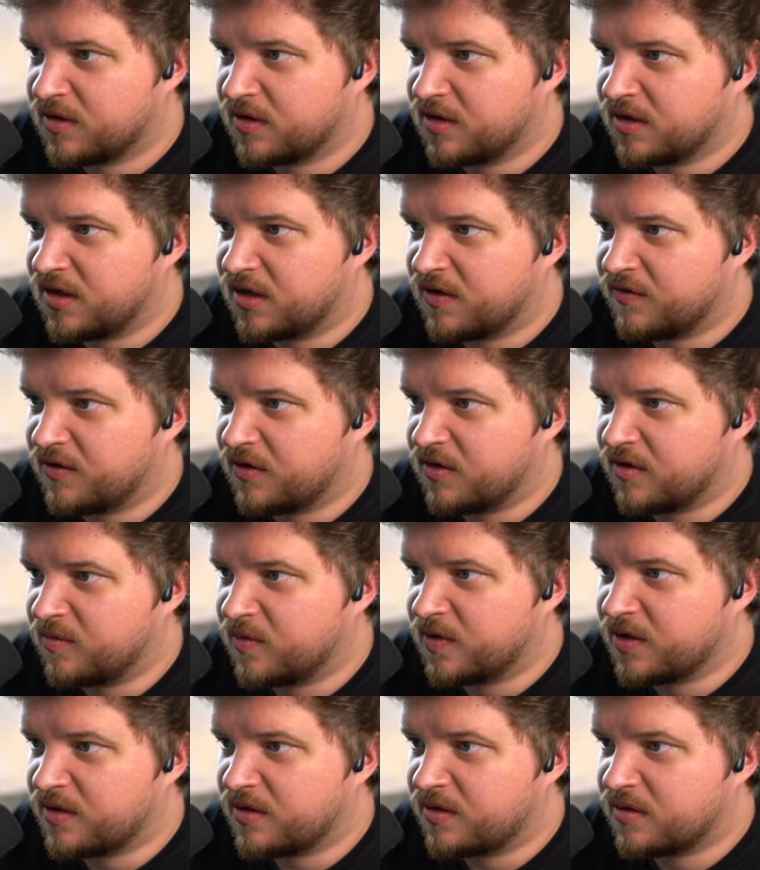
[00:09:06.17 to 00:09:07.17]
everyone
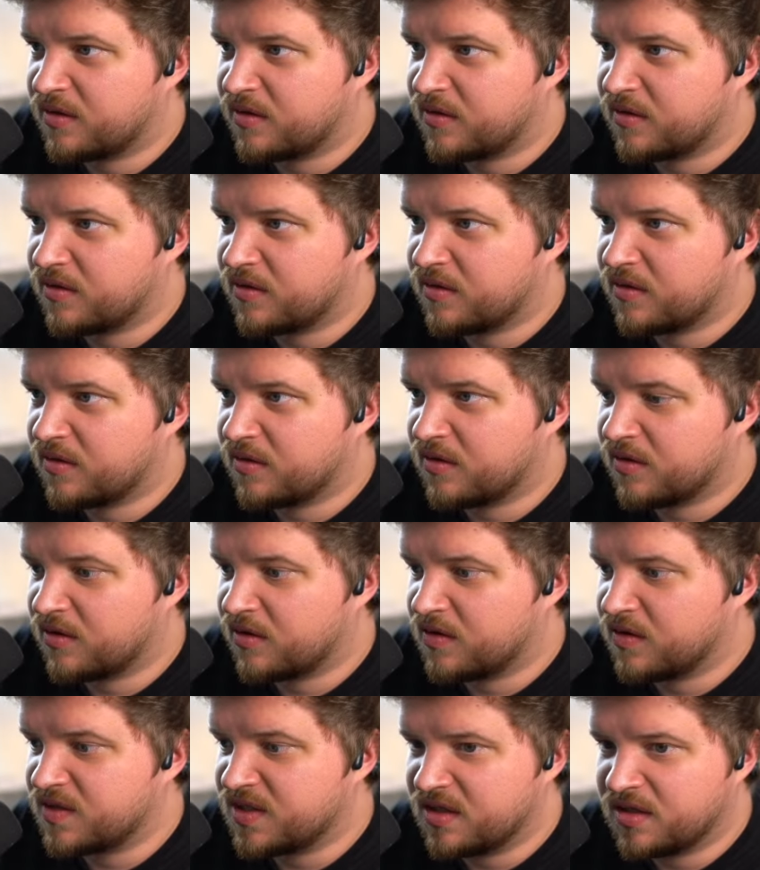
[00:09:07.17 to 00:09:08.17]
with
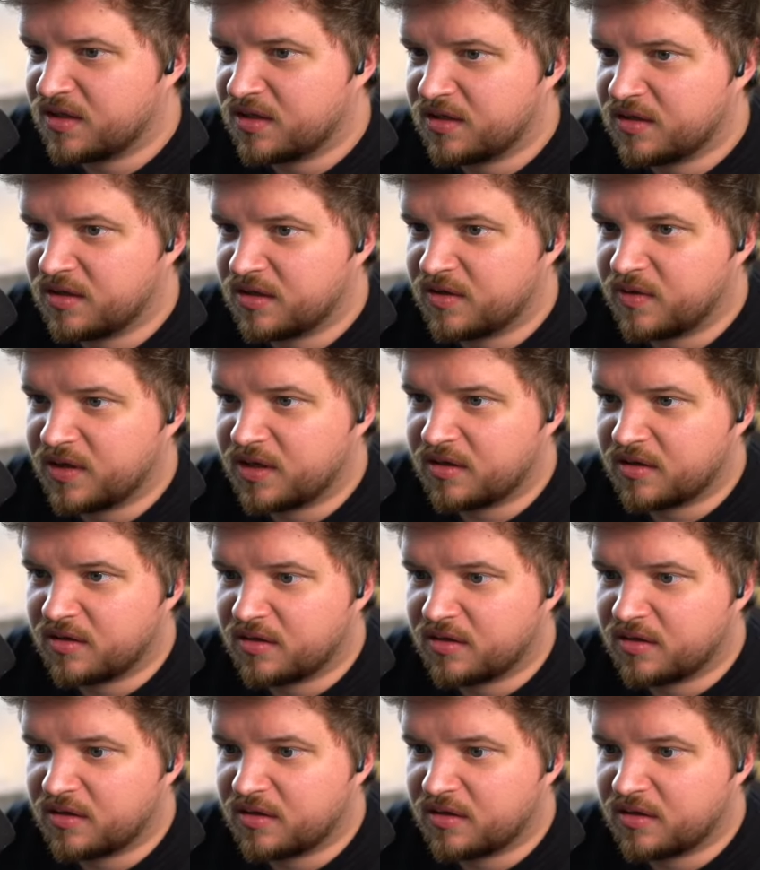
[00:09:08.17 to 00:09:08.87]
OCD, there we go.